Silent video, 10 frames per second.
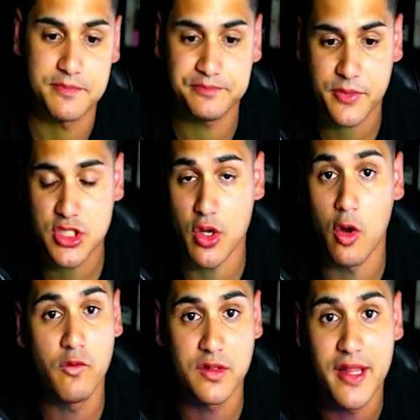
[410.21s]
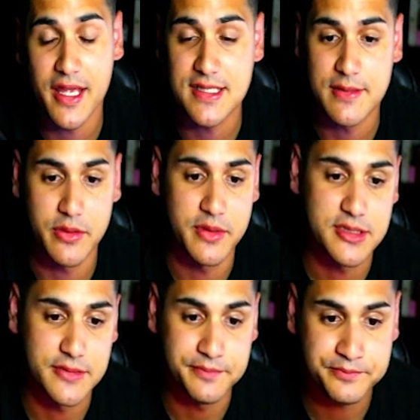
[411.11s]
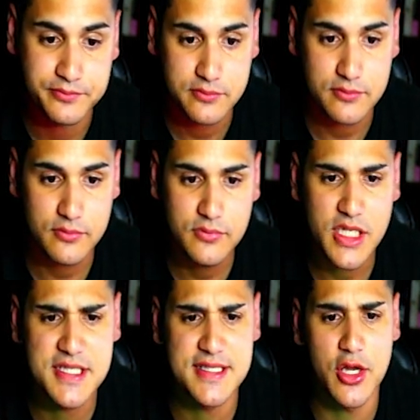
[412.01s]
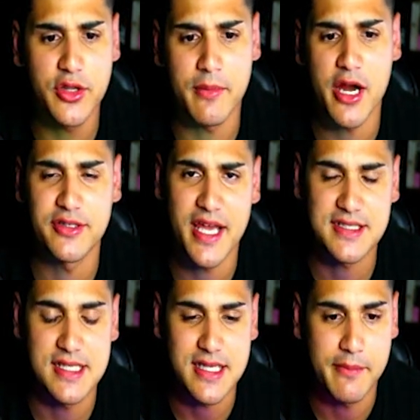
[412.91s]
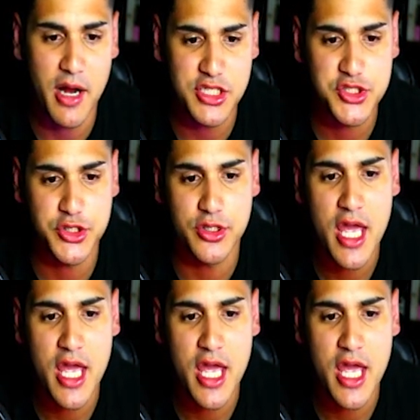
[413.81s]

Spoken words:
So hopefully that gets implemented. Still, the Maiar DEX is a monster.